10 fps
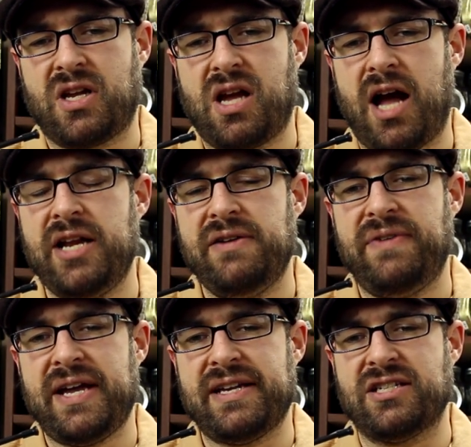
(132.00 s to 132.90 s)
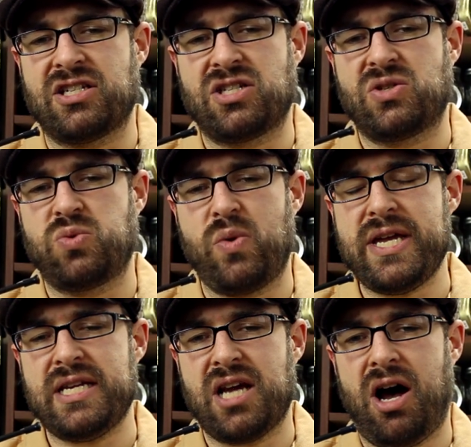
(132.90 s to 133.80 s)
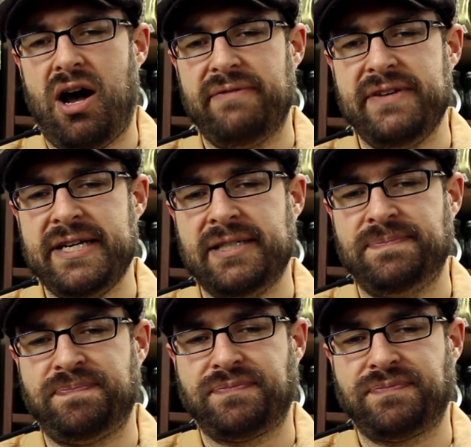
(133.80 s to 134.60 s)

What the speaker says: kind of a sweet coffee